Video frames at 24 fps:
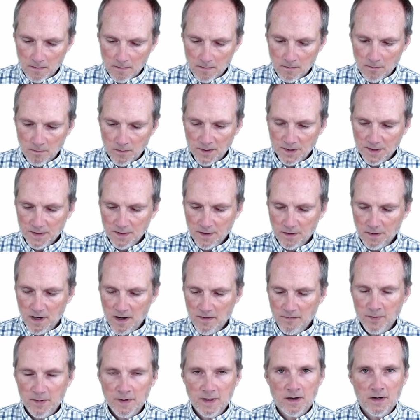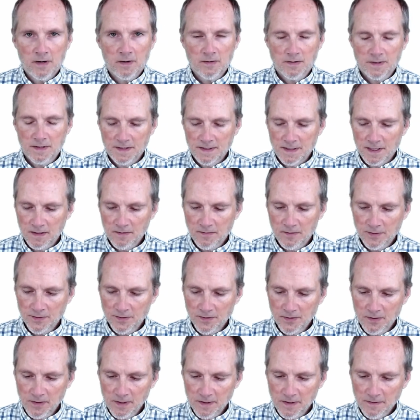we'll start off with our set of
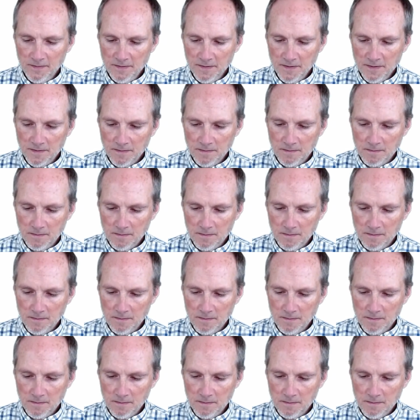alternatives.